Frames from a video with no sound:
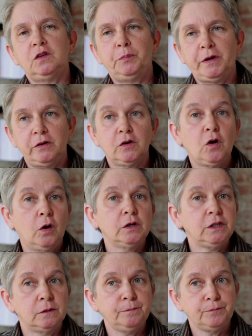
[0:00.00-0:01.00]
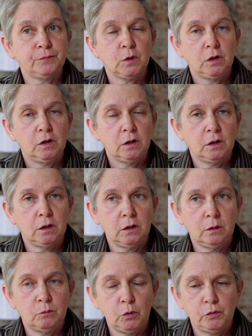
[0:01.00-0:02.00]
the pericardium
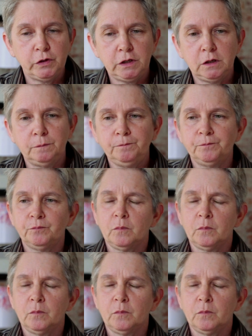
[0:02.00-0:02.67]
meridian,